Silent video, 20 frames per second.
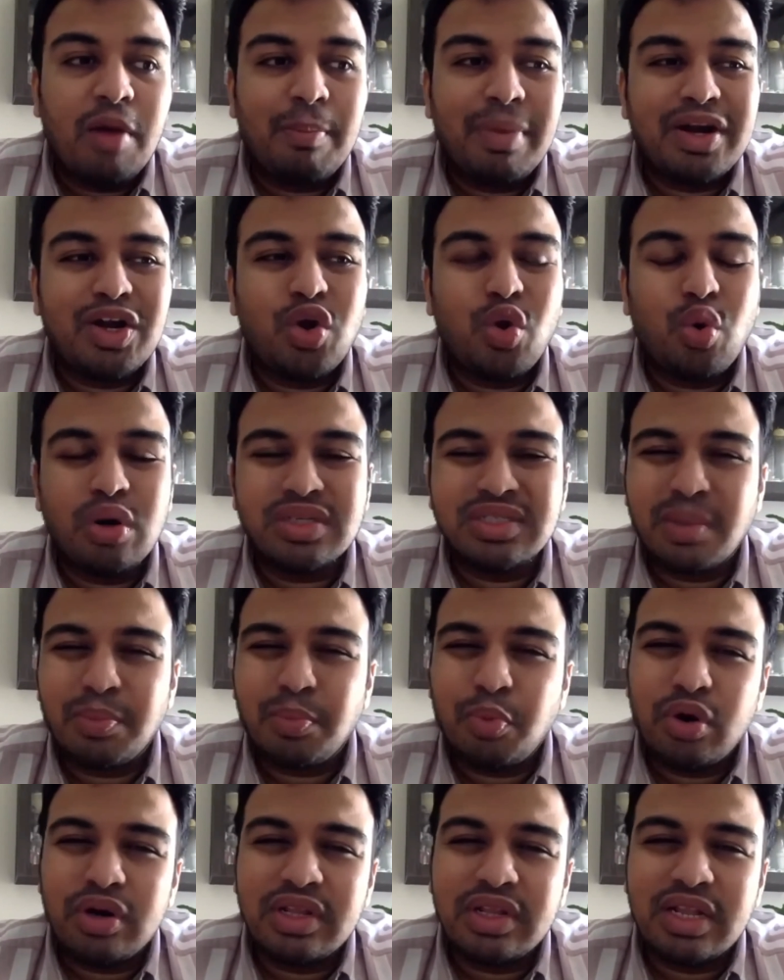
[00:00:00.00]
but don't
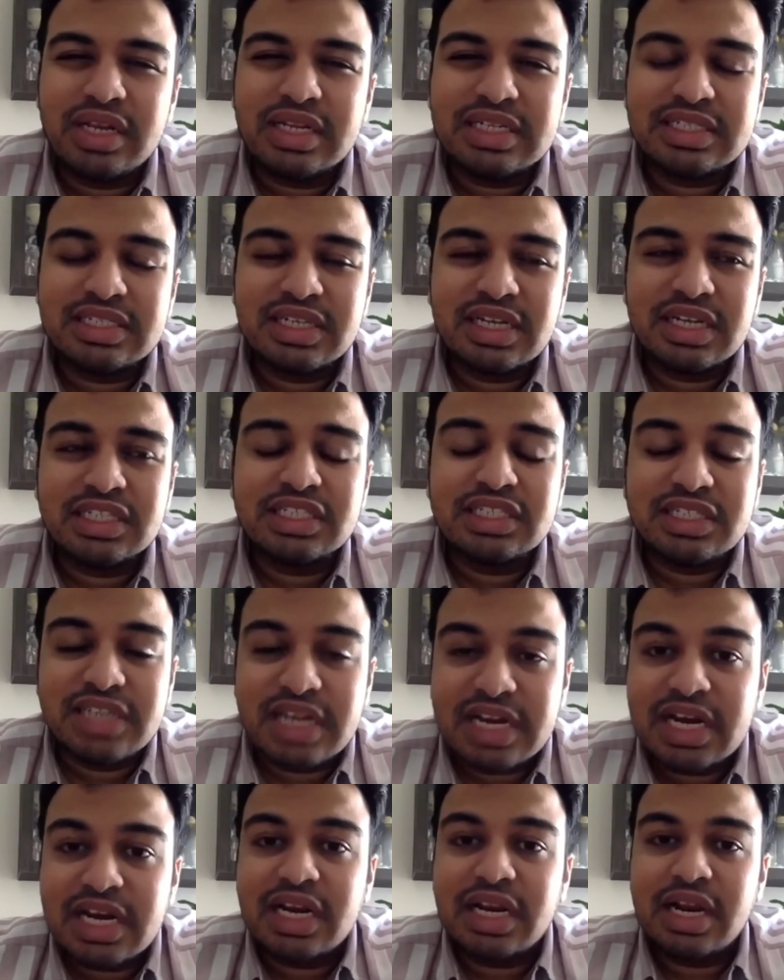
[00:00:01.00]
support the research
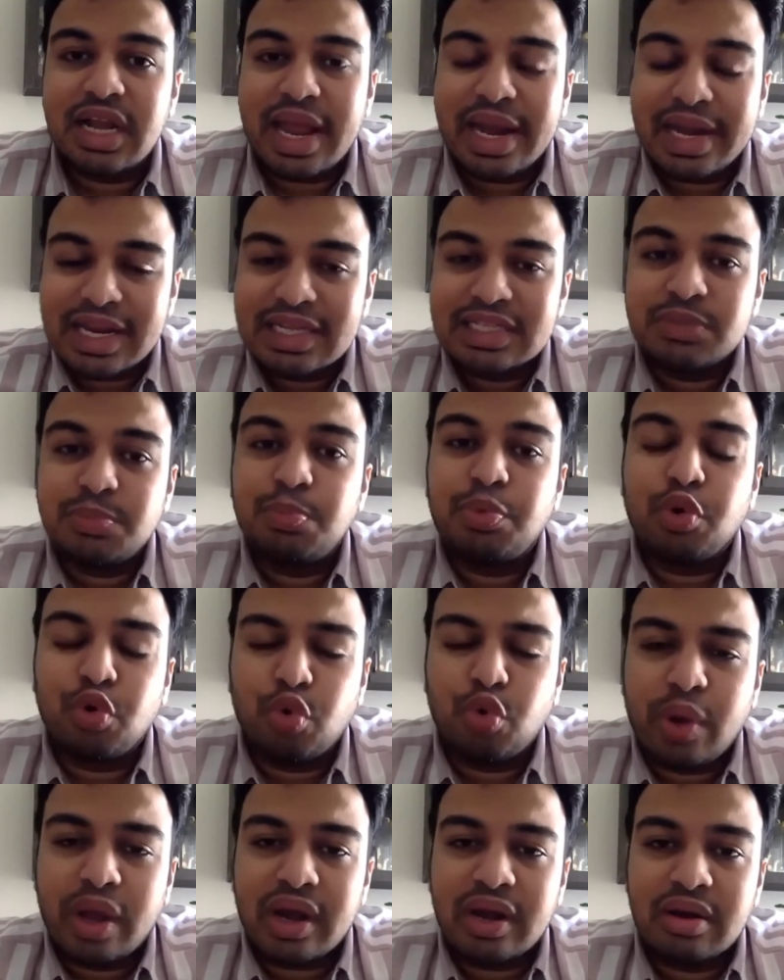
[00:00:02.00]
till it is
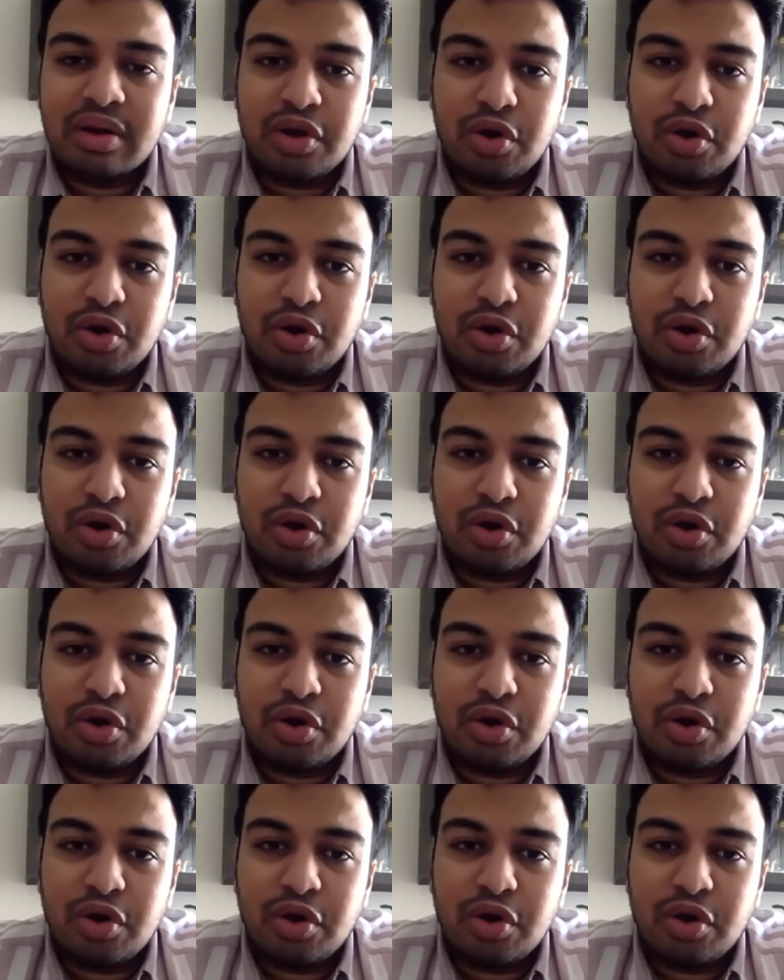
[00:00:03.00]
proven.